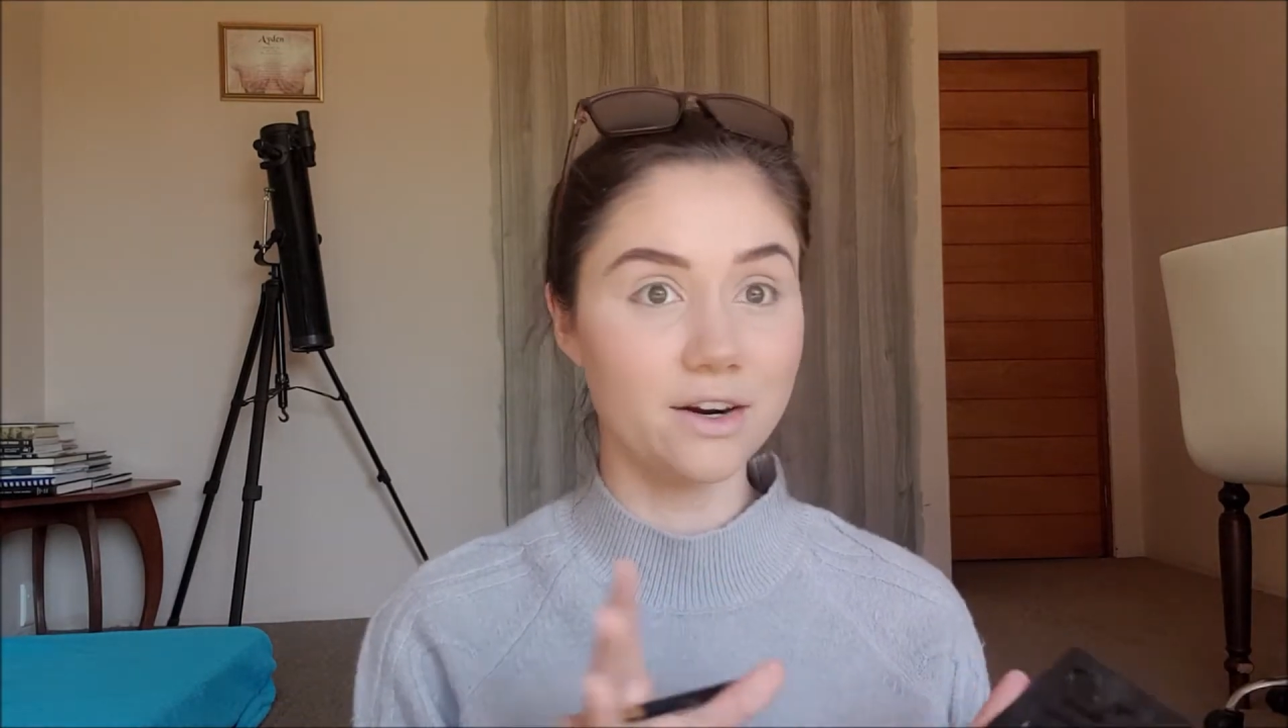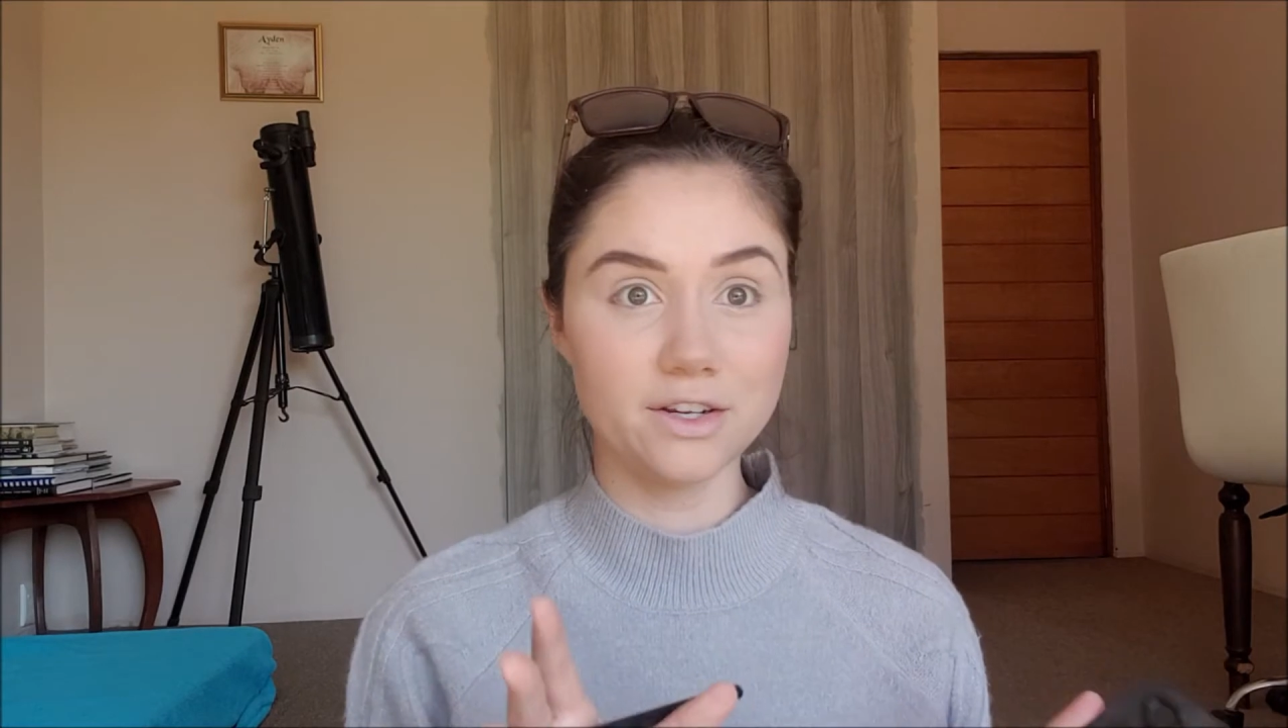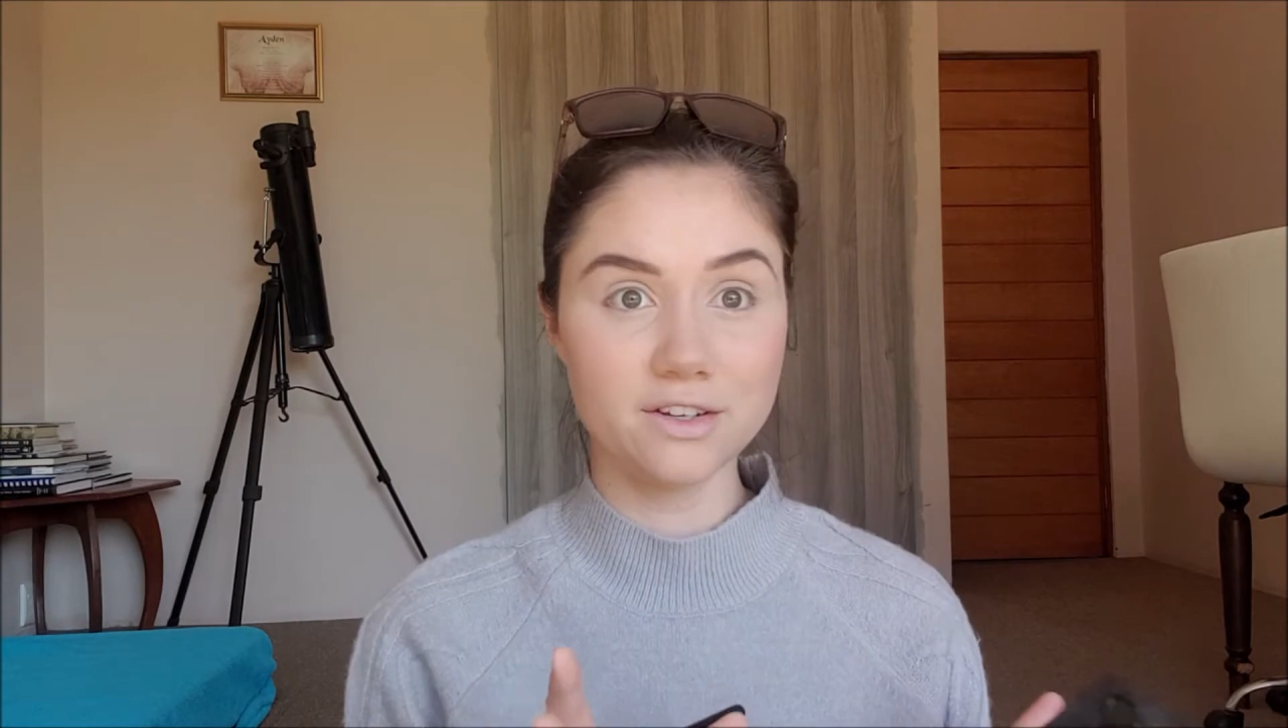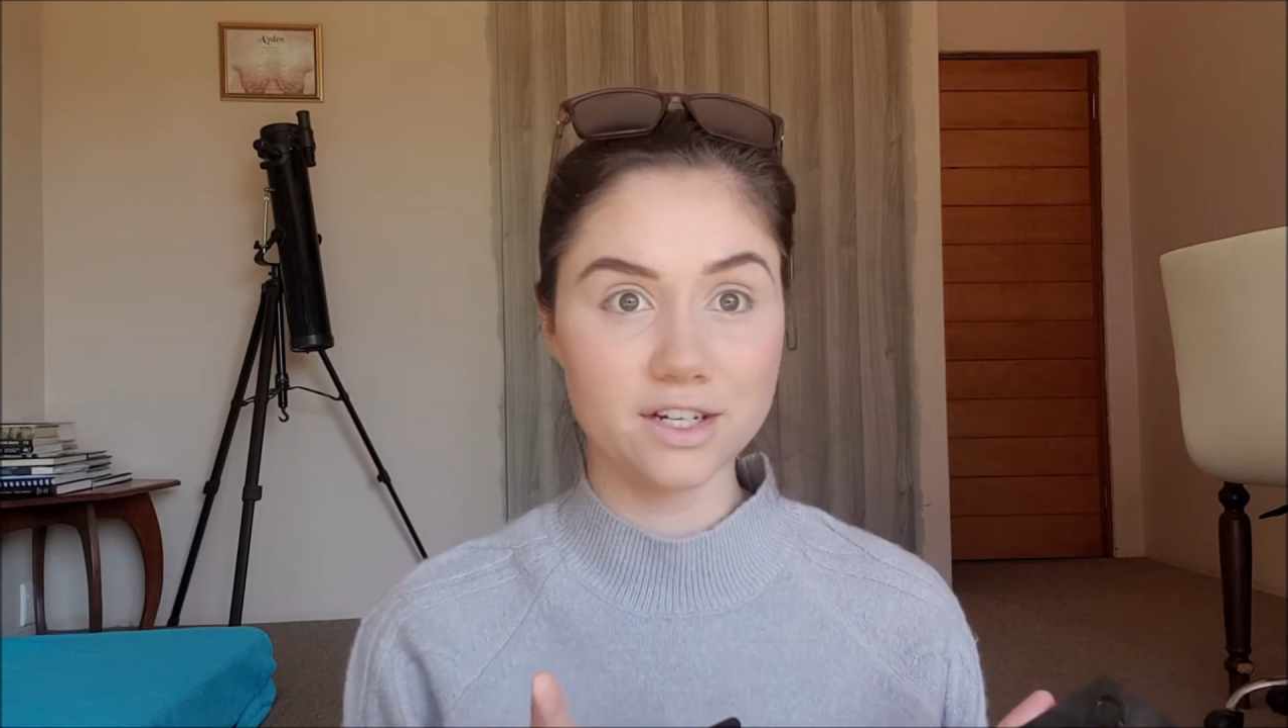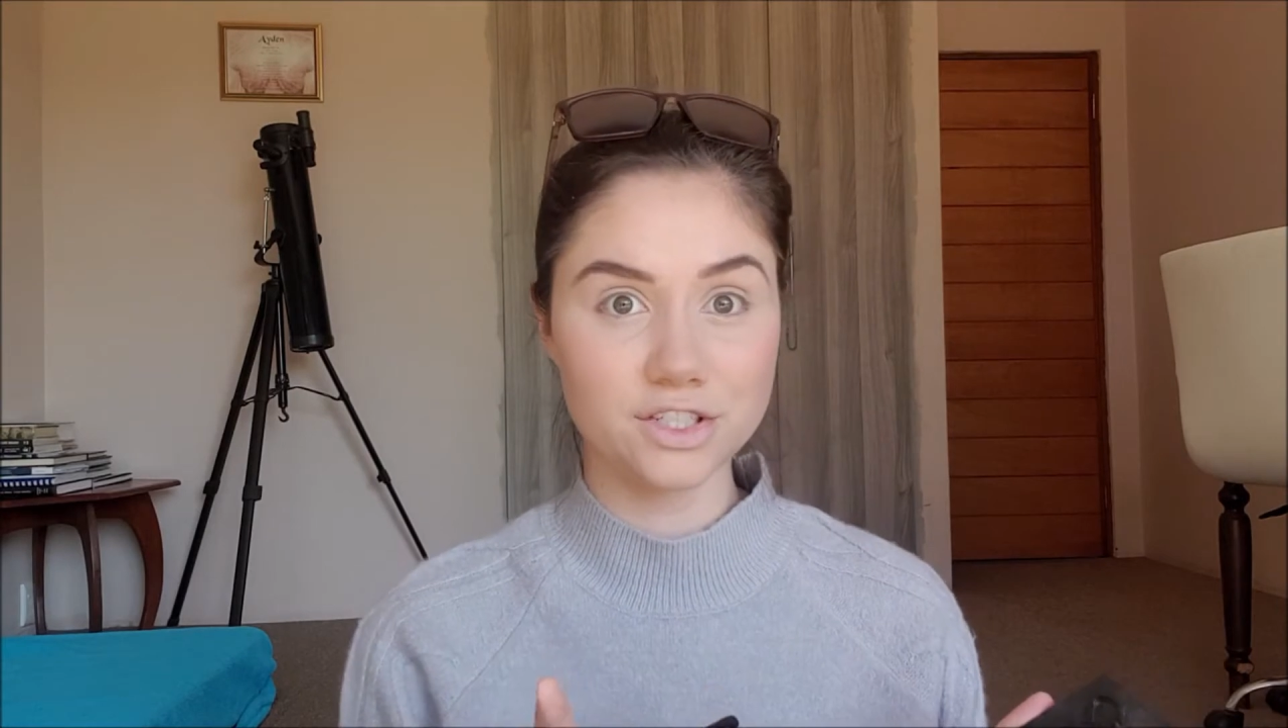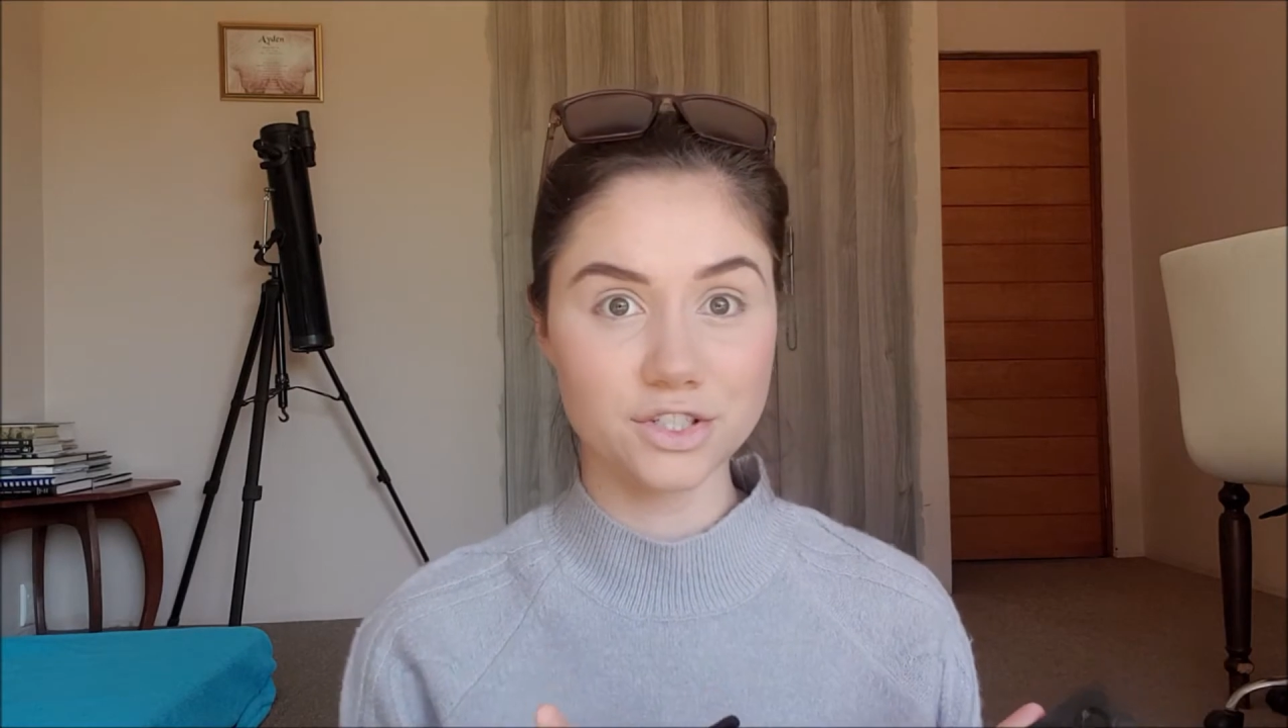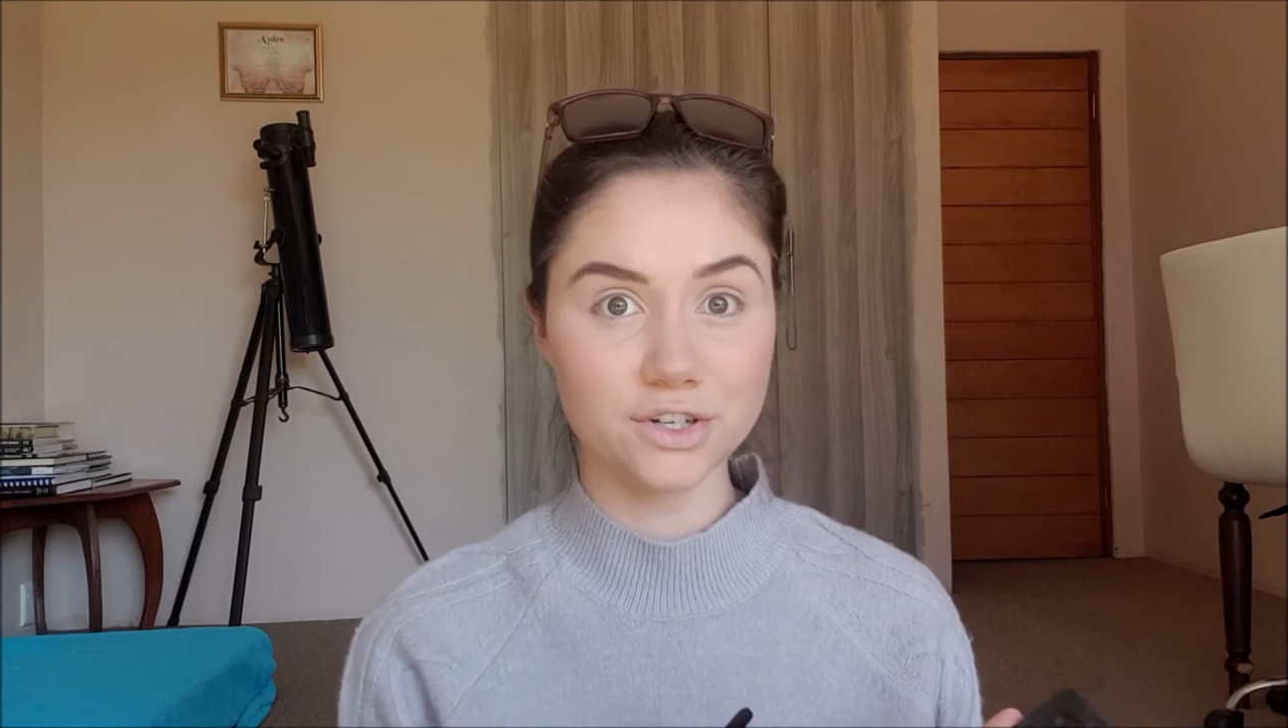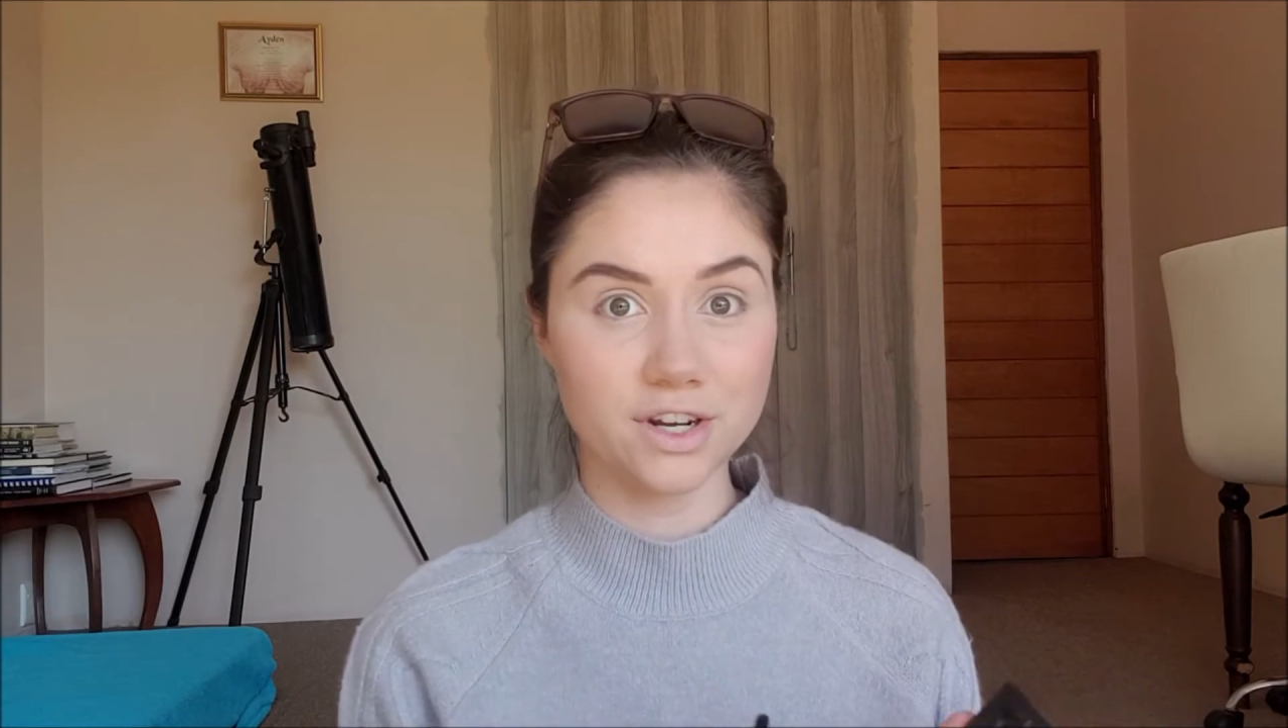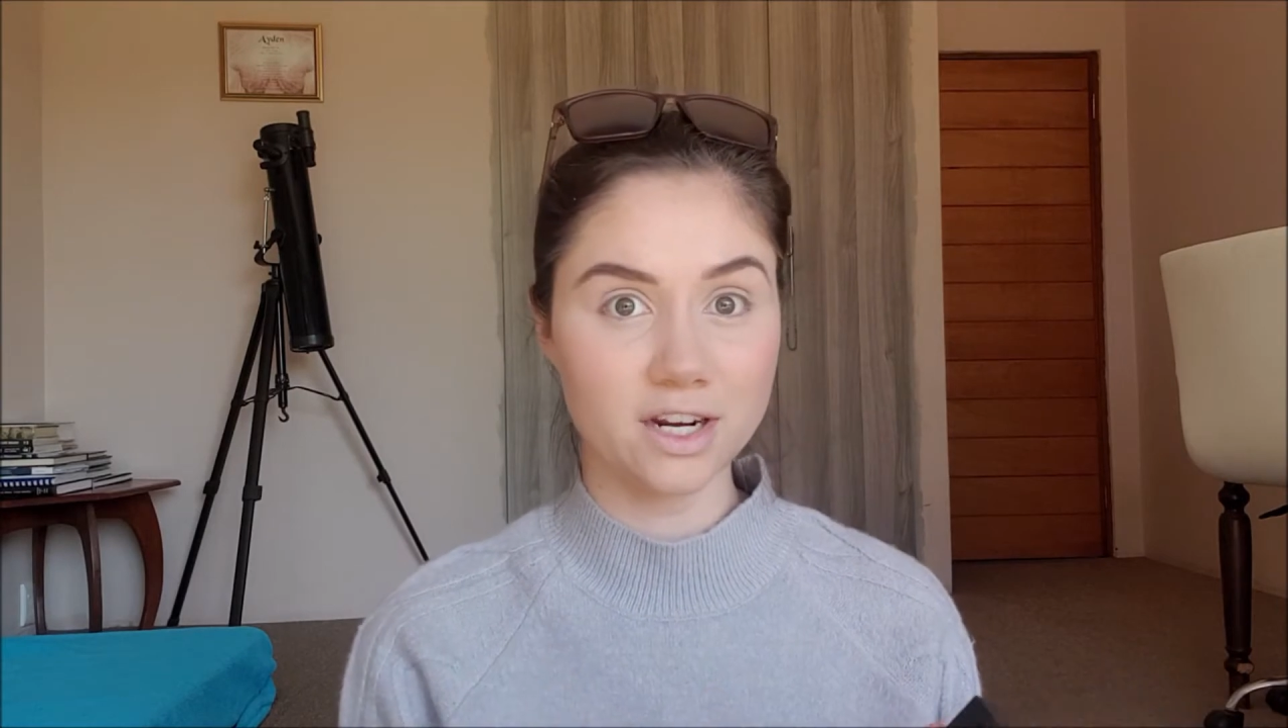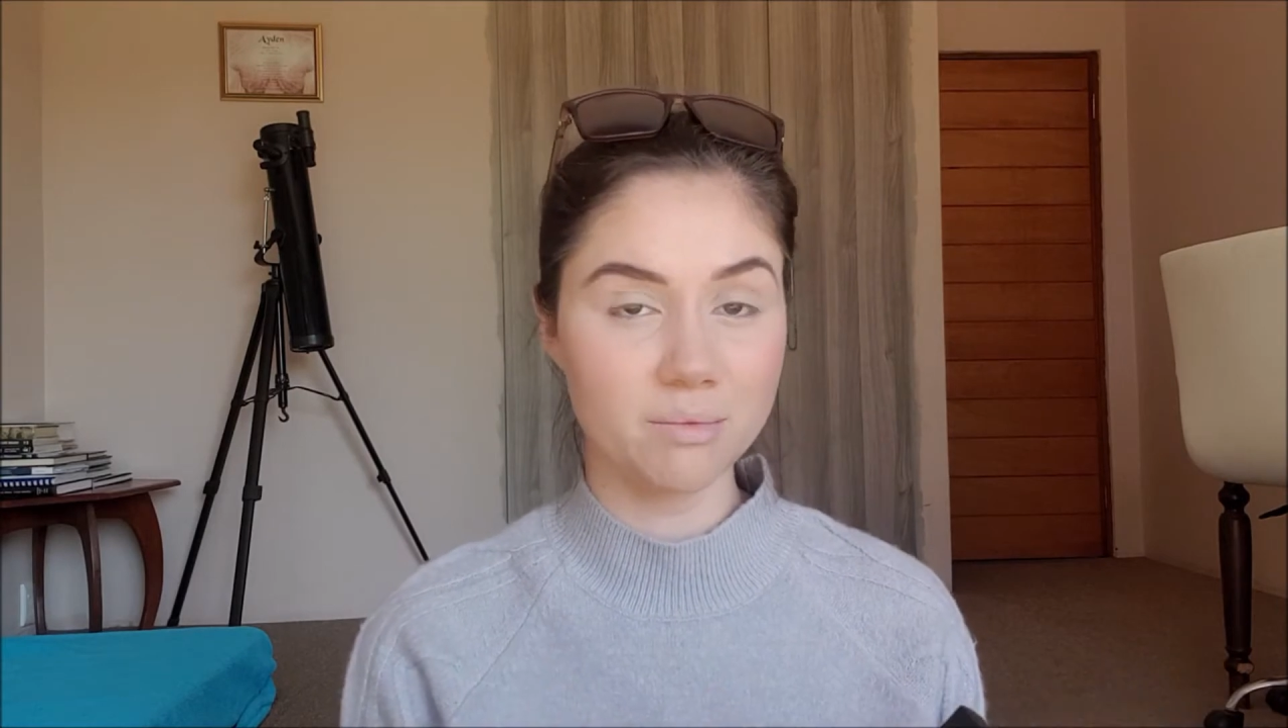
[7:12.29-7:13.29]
are you guys sure you're going